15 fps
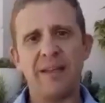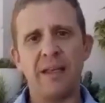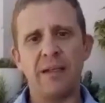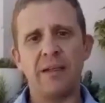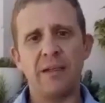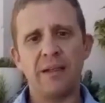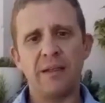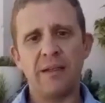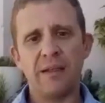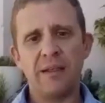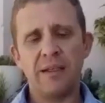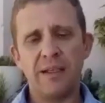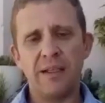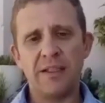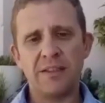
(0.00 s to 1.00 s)
then
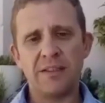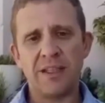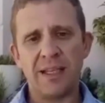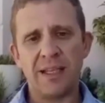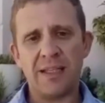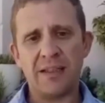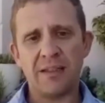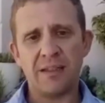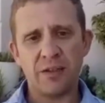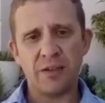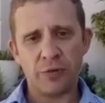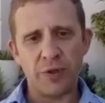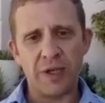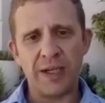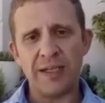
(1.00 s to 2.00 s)
is that
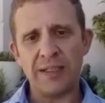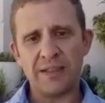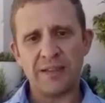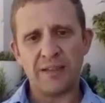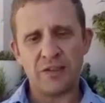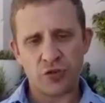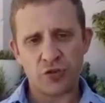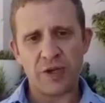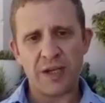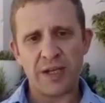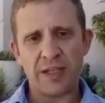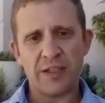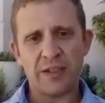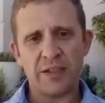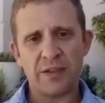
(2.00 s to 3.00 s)
the riot, the
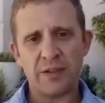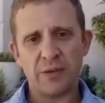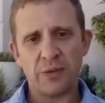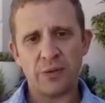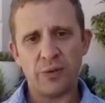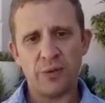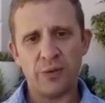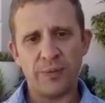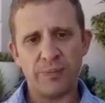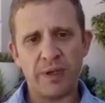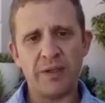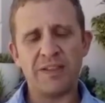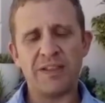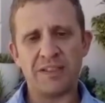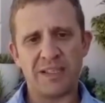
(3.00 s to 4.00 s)
strike, or the
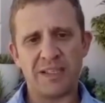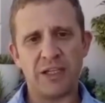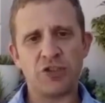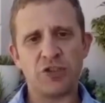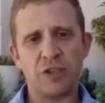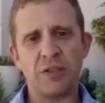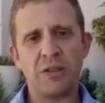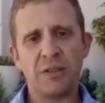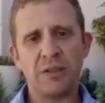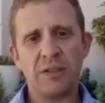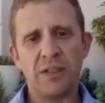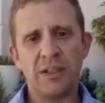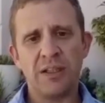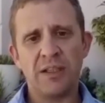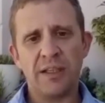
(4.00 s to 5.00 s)
protest action
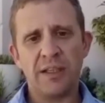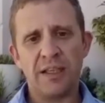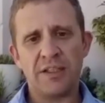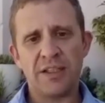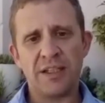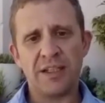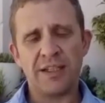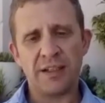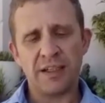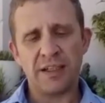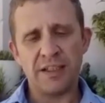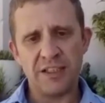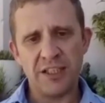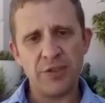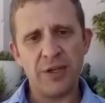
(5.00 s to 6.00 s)
is going to
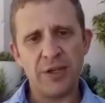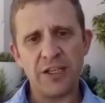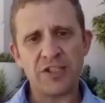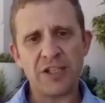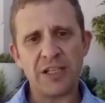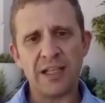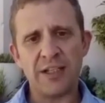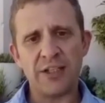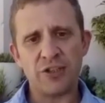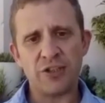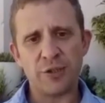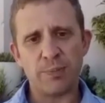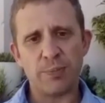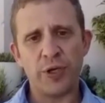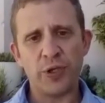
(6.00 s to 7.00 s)
continue escalating to
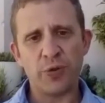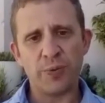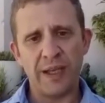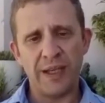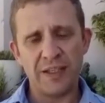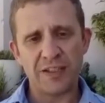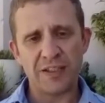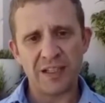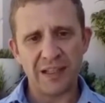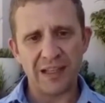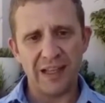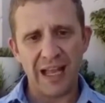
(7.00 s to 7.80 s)
the point where innocent